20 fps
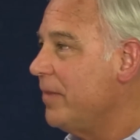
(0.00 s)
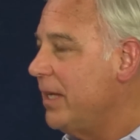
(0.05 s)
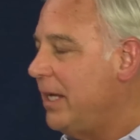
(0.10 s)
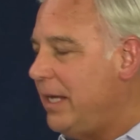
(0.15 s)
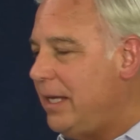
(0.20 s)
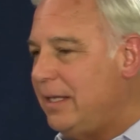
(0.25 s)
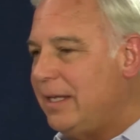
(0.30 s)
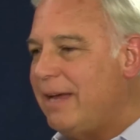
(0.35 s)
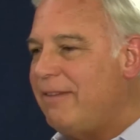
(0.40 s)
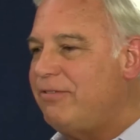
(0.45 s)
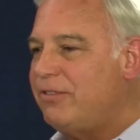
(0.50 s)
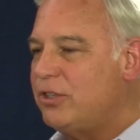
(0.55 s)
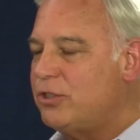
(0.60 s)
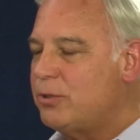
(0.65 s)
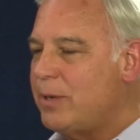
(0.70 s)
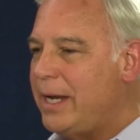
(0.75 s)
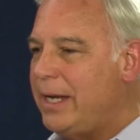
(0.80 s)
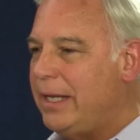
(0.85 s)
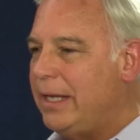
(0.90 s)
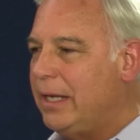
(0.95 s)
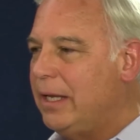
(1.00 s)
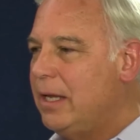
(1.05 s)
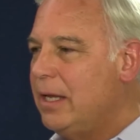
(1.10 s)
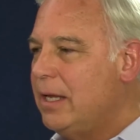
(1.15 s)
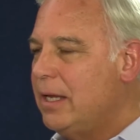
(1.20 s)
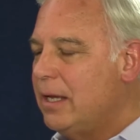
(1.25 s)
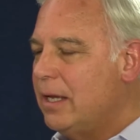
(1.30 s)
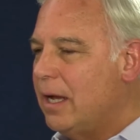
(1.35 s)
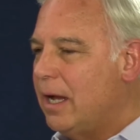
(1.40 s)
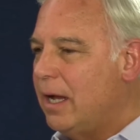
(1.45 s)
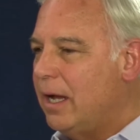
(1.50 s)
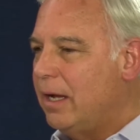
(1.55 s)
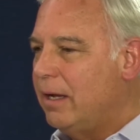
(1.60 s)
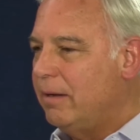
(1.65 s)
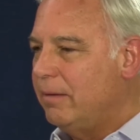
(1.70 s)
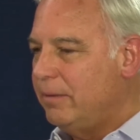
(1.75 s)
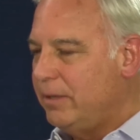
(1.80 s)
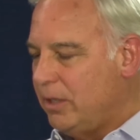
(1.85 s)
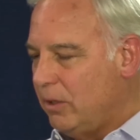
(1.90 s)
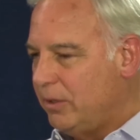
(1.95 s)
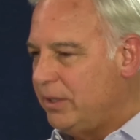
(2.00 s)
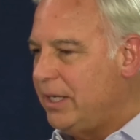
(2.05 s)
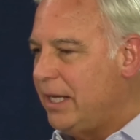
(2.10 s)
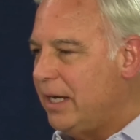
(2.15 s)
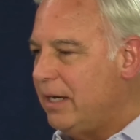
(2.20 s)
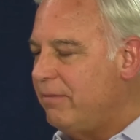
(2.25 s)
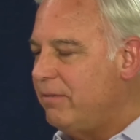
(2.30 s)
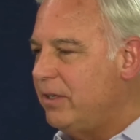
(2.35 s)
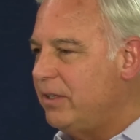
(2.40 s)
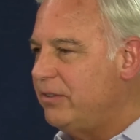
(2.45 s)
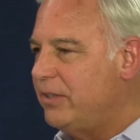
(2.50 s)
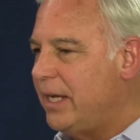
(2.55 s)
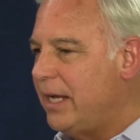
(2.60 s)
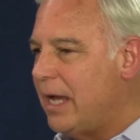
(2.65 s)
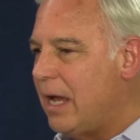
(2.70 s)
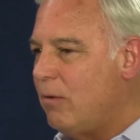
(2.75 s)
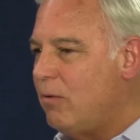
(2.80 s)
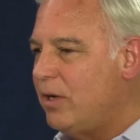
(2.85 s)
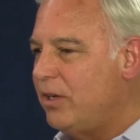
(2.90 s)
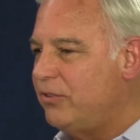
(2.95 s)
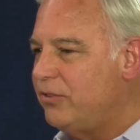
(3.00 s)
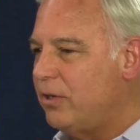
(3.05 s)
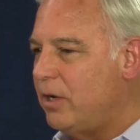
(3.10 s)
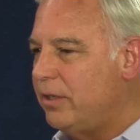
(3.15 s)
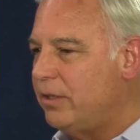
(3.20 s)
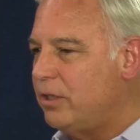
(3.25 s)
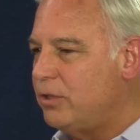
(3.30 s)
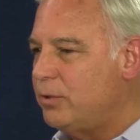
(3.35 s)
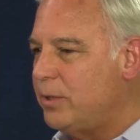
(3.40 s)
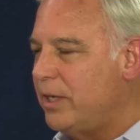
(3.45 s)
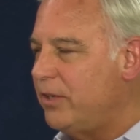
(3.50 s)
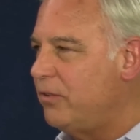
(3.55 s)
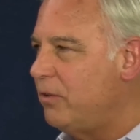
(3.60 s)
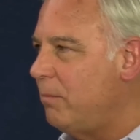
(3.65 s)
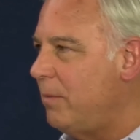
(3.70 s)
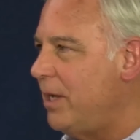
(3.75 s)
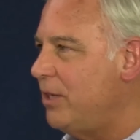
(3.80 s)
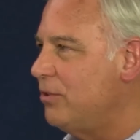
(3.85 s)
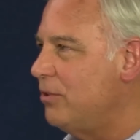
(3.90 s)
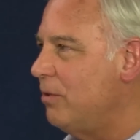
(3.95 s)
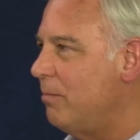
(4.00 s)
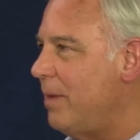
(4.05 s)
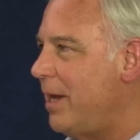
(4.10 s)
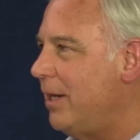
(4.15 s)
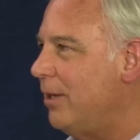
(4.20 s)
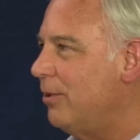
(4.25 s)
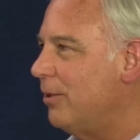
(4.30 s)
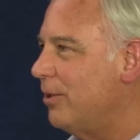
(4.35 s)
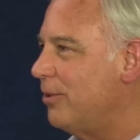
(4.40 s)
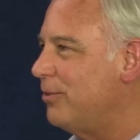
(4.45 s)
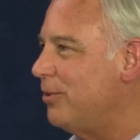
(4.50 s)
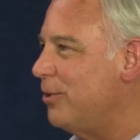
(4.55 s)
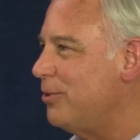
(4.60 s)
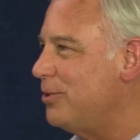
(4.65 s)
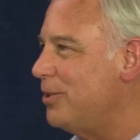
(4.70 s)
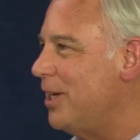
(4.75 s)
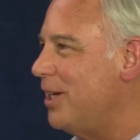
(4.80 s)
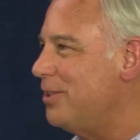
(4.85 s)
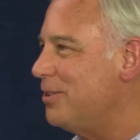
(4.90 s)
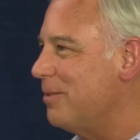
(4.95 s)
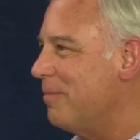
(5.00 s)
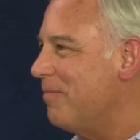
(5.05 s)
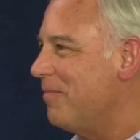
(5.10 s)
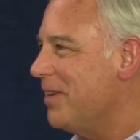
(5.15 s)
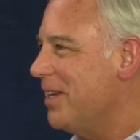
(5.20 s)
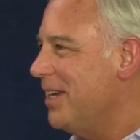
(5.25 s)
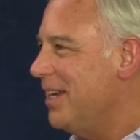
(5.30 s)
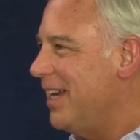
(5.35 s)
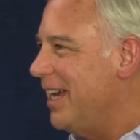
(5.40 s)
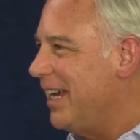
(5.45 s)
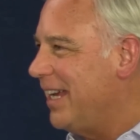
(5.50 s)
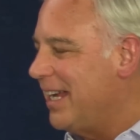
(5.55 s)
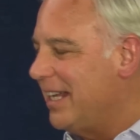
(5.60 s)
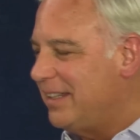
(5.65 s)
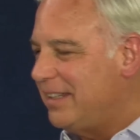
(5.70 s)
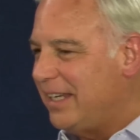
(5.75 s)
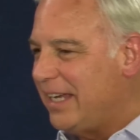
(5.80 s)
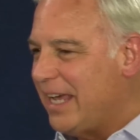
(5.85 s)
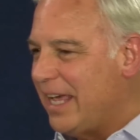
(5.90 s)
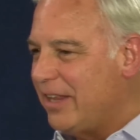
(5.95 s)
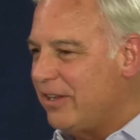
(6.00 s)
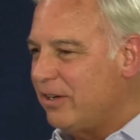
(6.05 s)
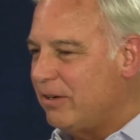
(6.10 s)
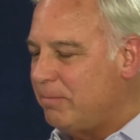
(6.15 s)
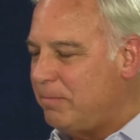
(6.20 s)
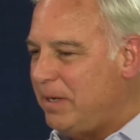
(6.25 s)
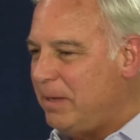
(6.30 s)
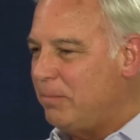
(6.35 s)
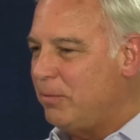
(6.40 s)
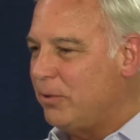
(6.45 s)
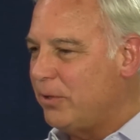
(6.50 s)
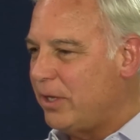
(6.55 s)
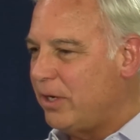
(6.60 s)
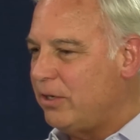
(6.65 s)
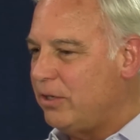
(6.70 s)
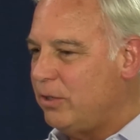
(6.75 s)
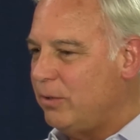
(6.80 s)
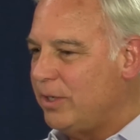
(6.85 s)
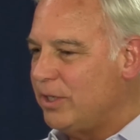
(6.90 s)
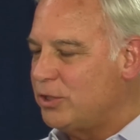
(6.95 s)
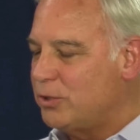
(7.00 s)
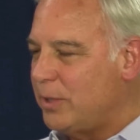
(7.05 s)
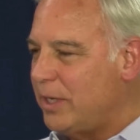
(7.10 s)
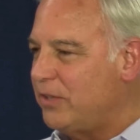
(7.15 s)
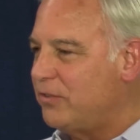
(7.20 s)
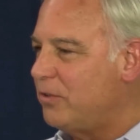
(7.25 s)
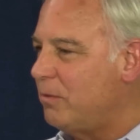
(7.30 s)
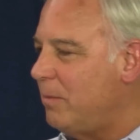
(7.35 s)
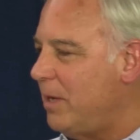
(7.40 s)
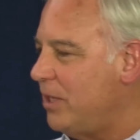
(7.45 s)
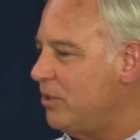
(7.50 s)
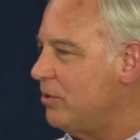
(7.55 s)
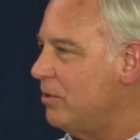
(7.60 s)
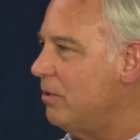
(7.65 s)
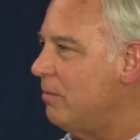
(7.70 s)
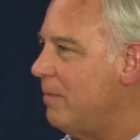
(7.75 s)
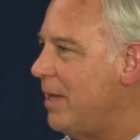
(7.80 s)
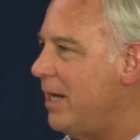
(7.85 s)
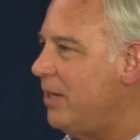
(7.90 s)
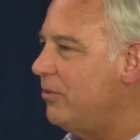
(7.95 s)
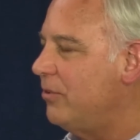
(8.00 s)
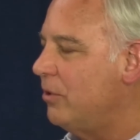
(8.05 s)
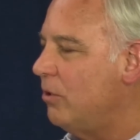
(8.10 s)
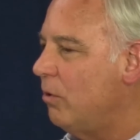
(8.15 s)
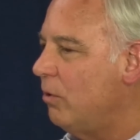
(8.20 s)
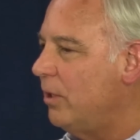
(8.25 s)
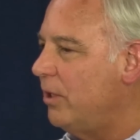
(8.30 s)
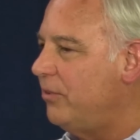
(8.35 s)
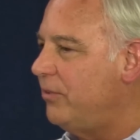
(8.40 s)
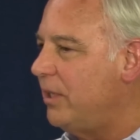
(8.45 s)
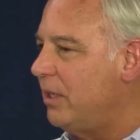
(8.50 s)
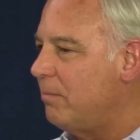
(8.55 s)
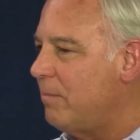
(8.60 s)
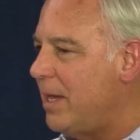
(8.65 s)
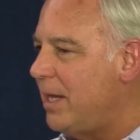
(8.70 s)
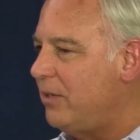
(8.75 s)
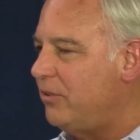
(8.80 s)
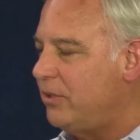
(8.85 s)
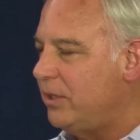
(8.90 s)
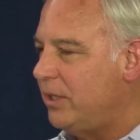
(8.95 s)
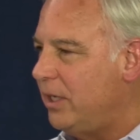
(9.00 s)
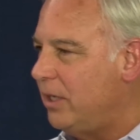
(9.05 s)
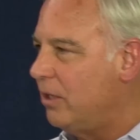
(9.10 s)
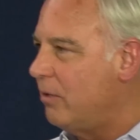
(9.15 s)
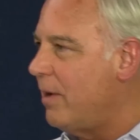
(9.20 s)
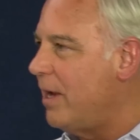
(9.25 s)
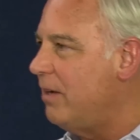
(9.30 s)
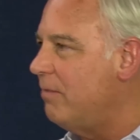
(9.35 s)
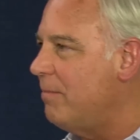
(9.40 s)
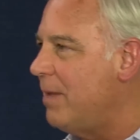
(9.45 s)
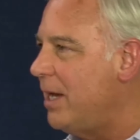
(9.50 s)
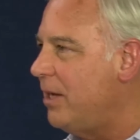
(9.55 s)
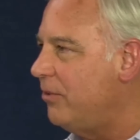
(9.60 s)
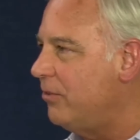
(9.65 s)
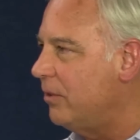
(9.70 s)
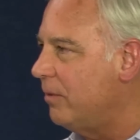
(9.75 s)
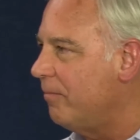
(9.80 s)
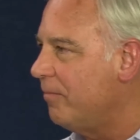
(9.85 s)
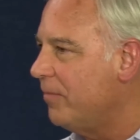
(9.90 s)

He left the training, you know, at the end of it saying, I want to start the Transformational Medical Association and get together people that are doing transformational medicine, holistic medicine, integrative medicine.